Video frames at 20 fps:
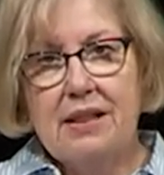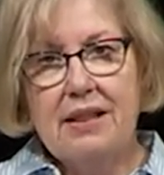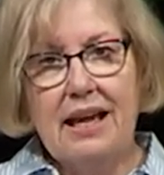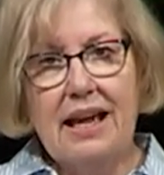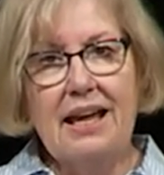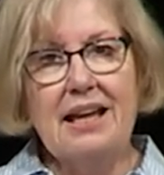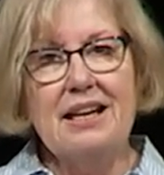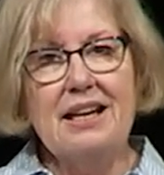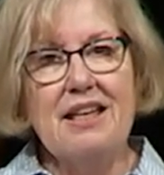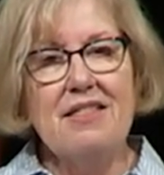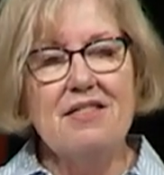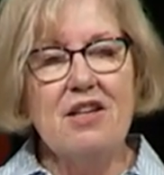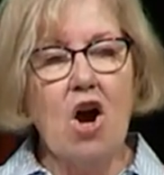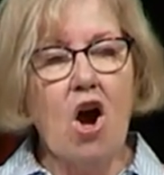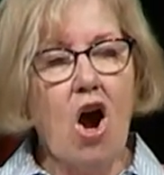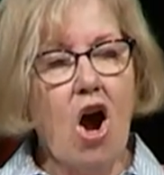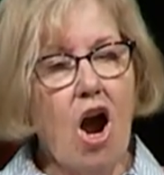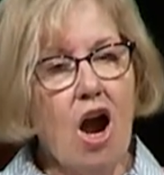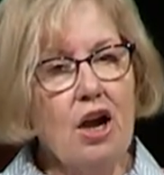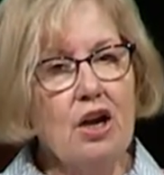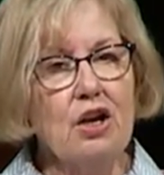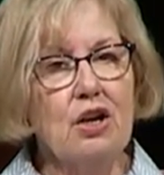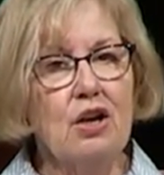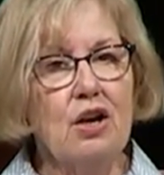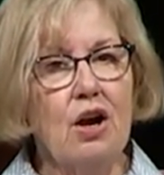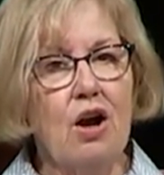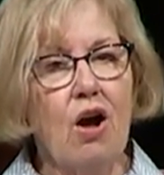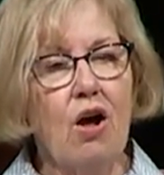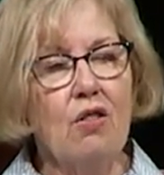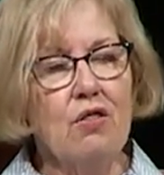And the ark,
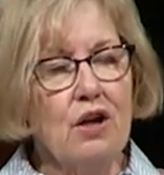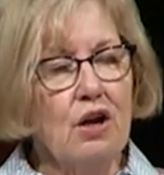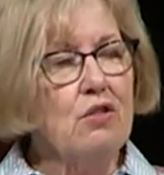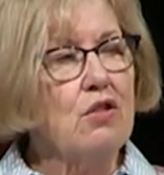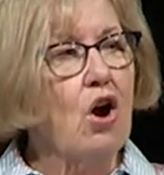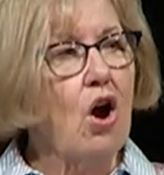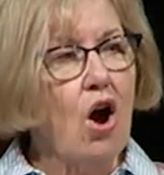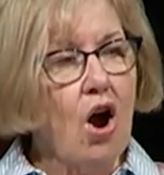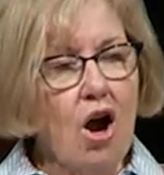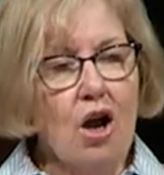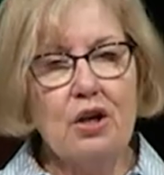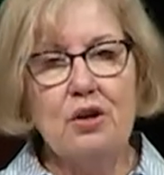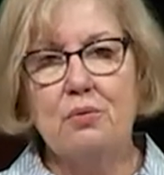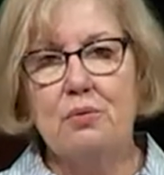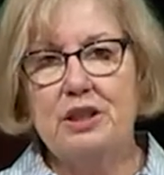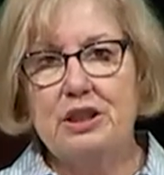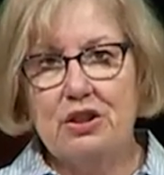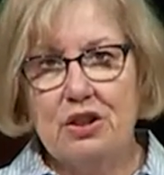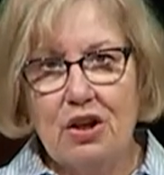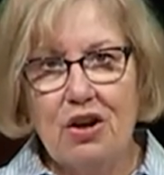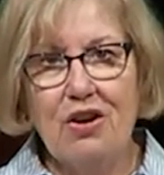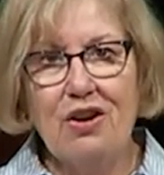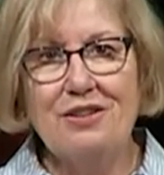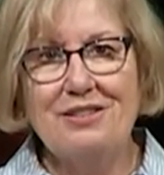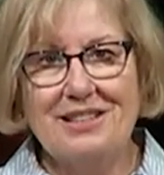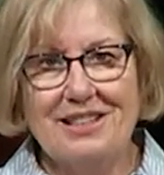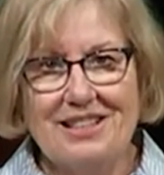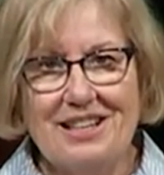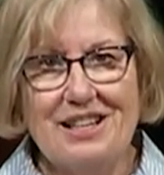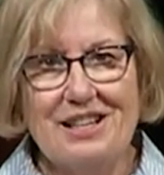although the ark
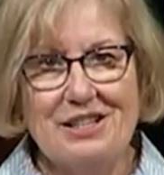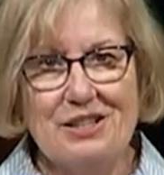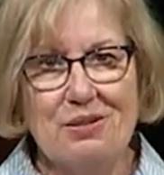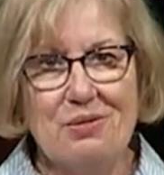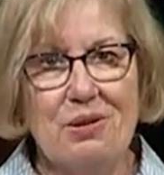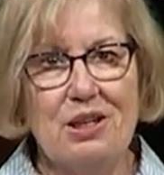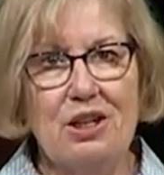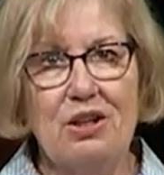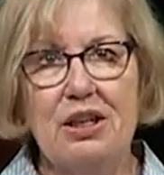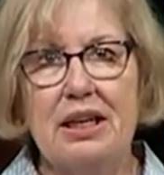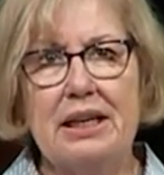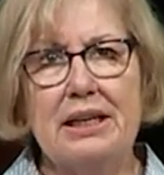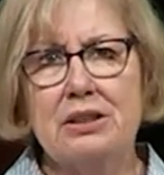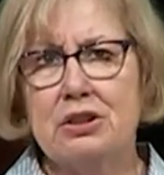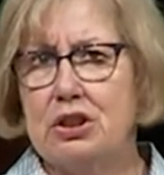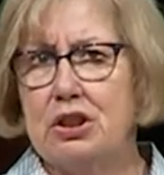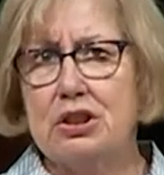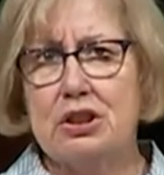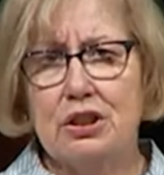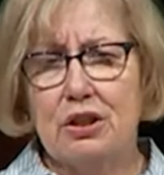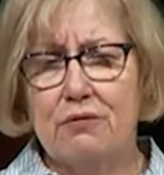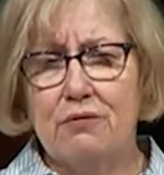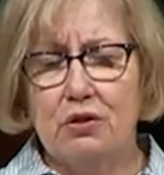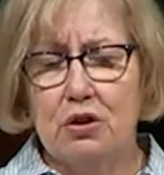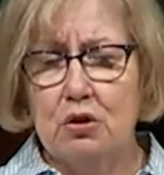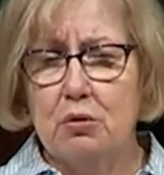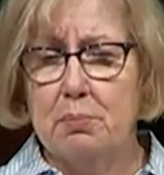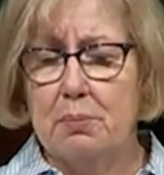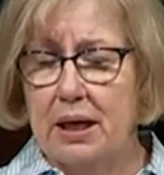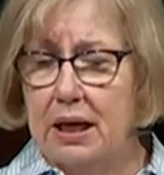returned to Israel in just a
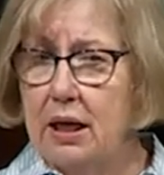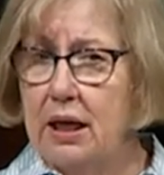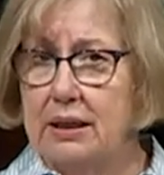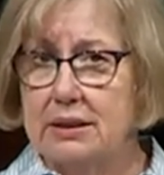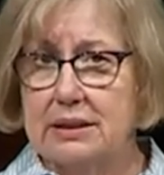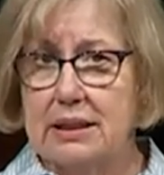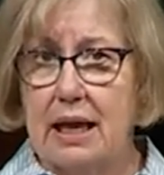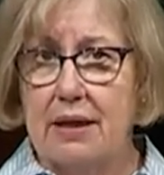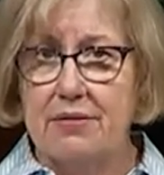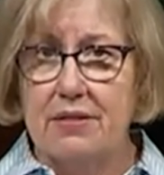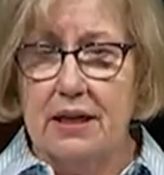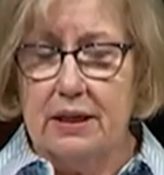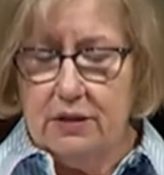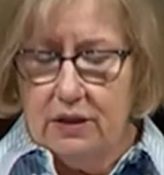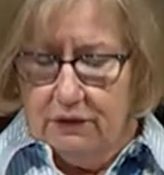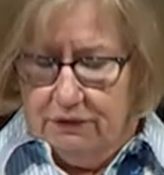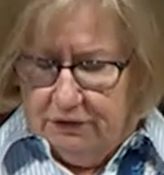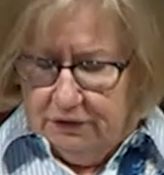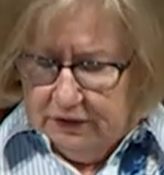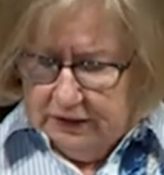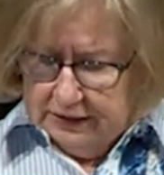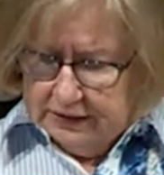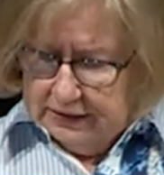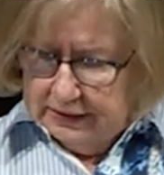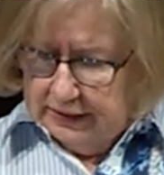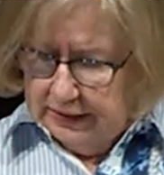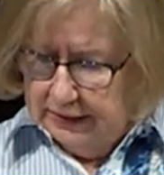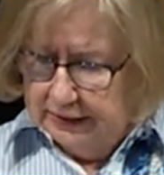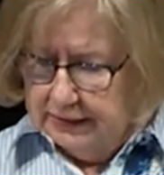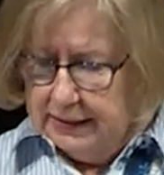few months, I think the
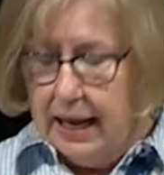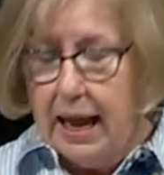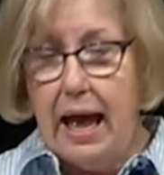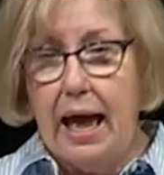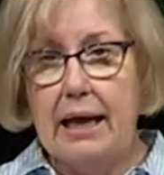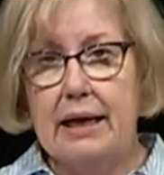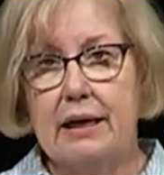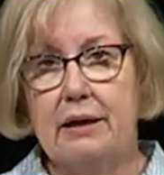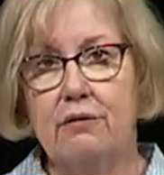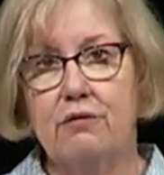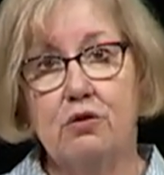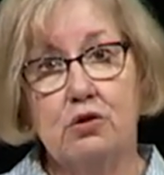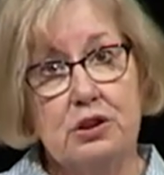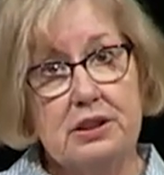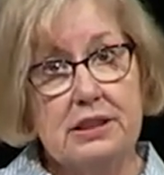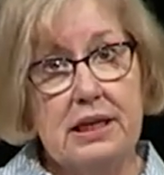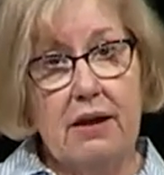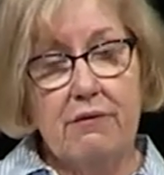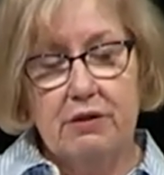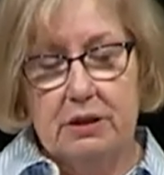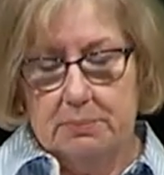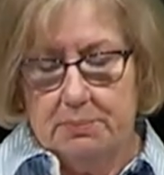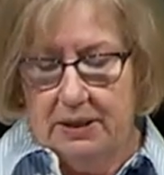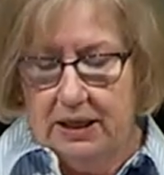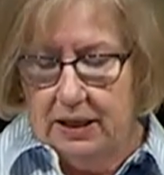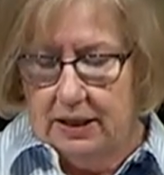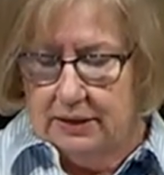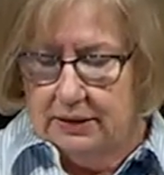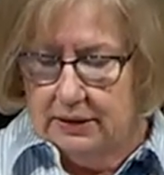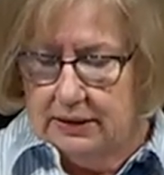Philistines had it for seven
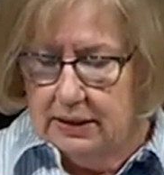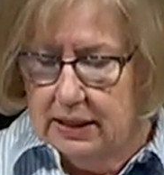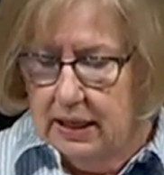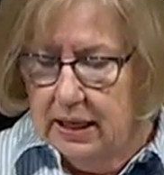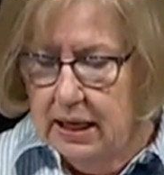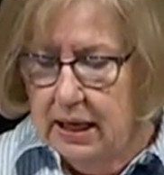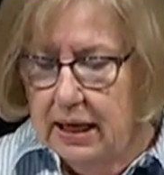months.